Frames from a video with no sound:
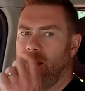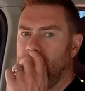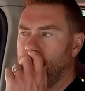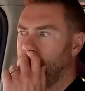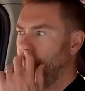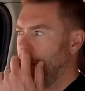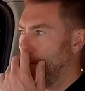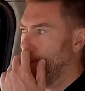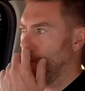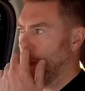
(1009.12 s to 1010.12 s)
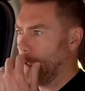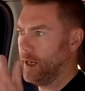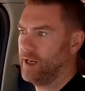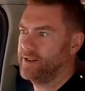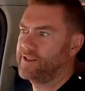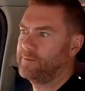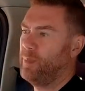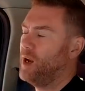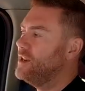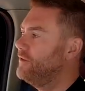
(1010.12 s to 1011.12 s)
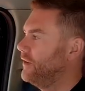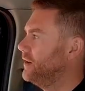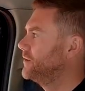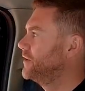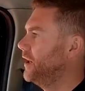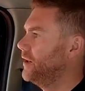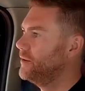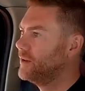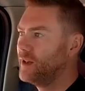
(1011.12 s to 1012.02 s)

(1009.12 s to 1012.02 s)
I remember a spy photo